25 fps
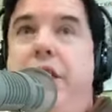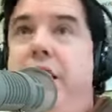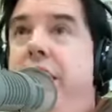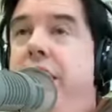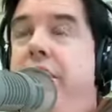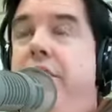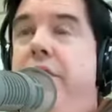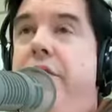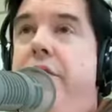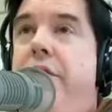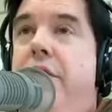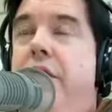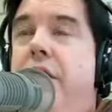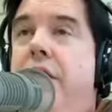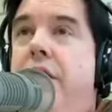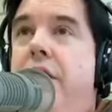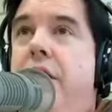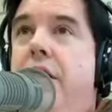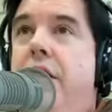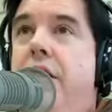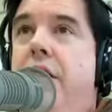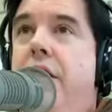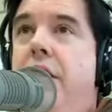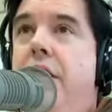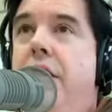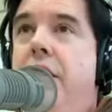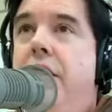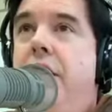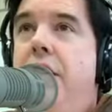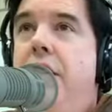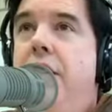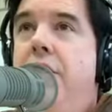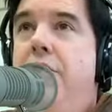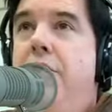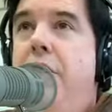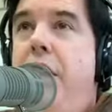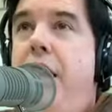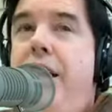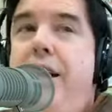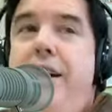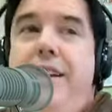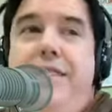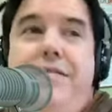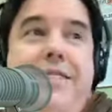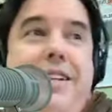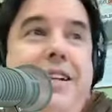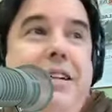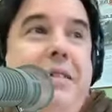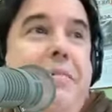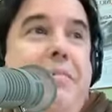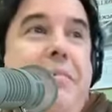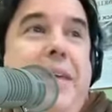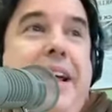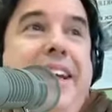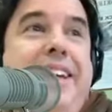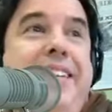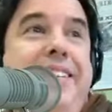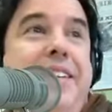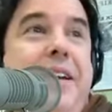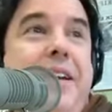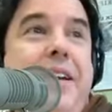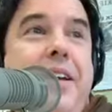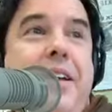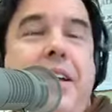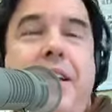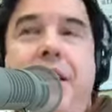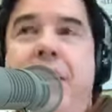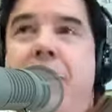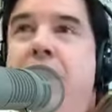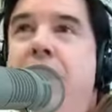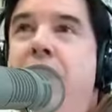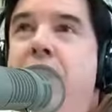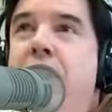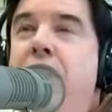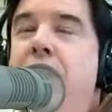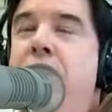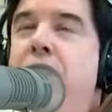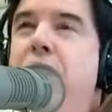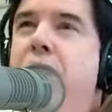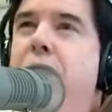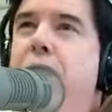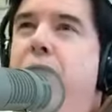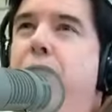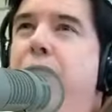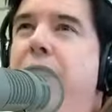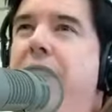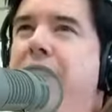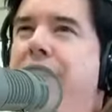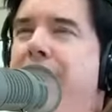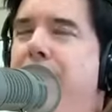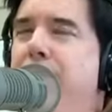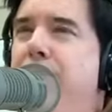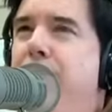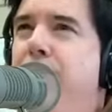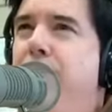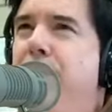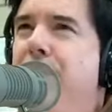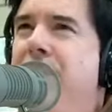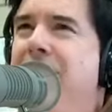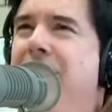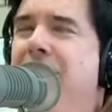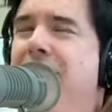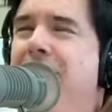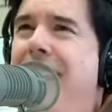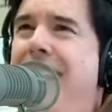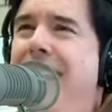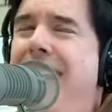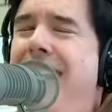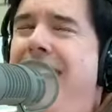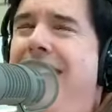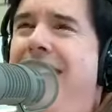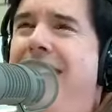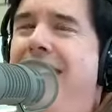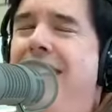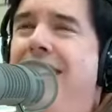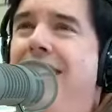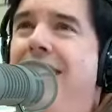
leave? Right? I mean, so what is it? What's the line?